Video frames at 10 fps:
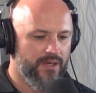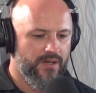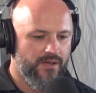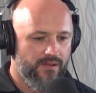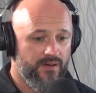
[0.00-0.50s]

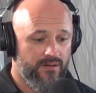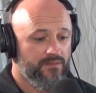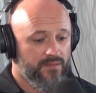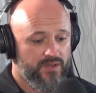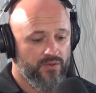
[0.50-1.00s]
they're
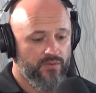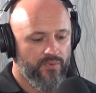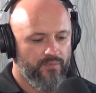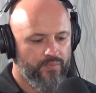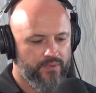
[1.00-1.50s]
super
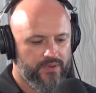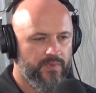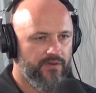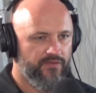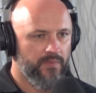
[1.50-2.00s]
important to
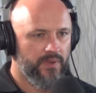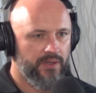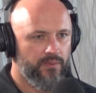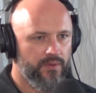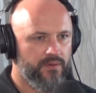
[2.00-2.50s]
be familiar
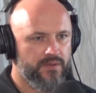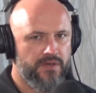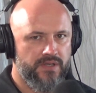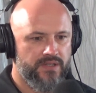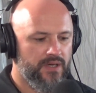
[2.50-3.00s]
with, because like
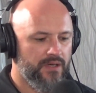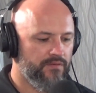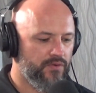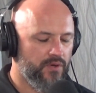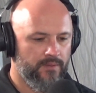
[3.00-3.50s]
you say,
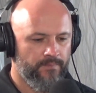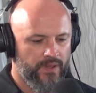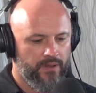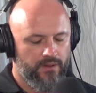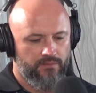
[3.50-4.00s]

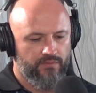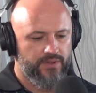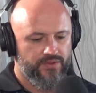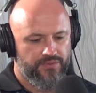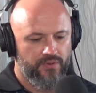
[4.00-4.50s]
it
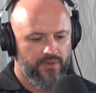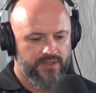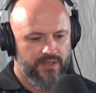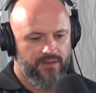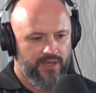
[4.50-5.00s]
runs through, like
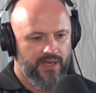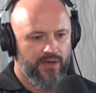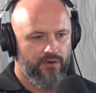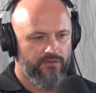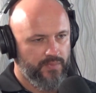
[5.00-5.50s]
say, the
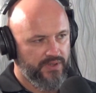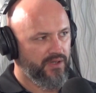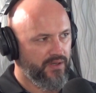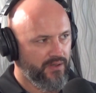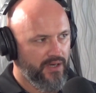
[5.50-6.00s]
care of a
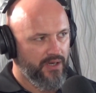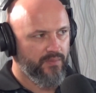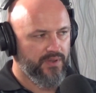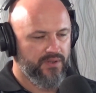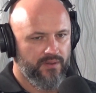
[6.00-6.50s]
particular
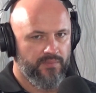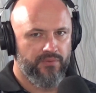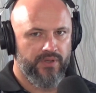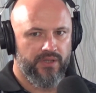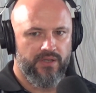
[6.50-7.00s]
element in the
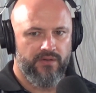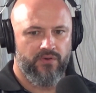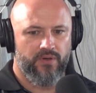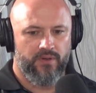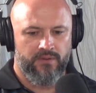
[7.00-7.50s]
building, and you've got
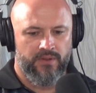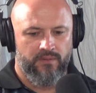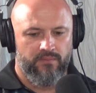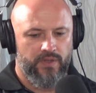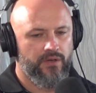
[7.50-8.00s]
to
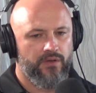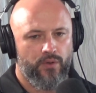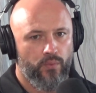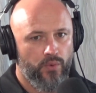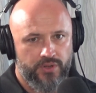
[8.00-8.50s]

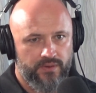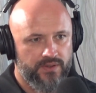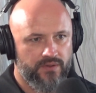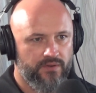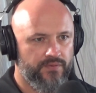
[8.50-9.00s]
wash it
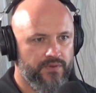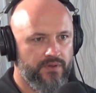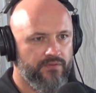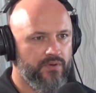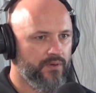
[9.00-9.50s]
this often,
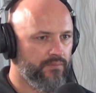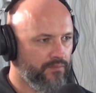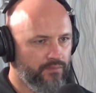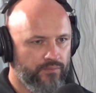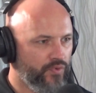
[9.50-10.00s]
you've got to
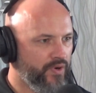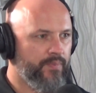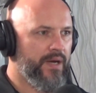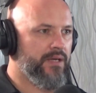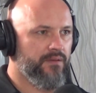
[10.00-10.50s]

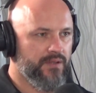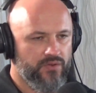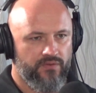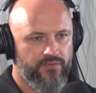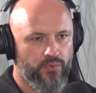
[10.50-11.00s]
repaint it this
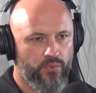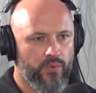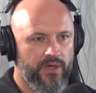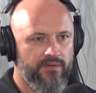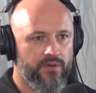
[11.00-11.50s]
often or
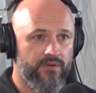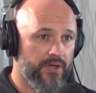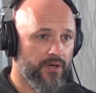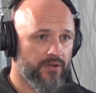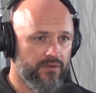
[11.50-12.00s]
whatever, and if you
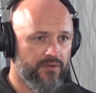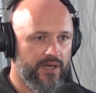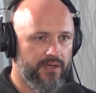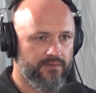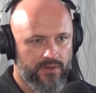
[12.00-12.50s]
don't do that,
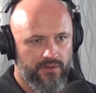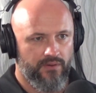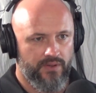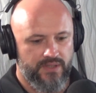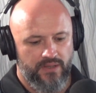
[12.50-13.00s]

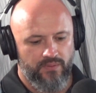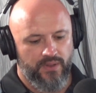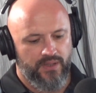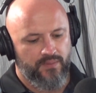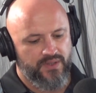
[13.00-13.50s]
like you say, when it
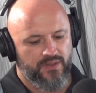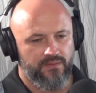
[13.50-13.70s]
comes to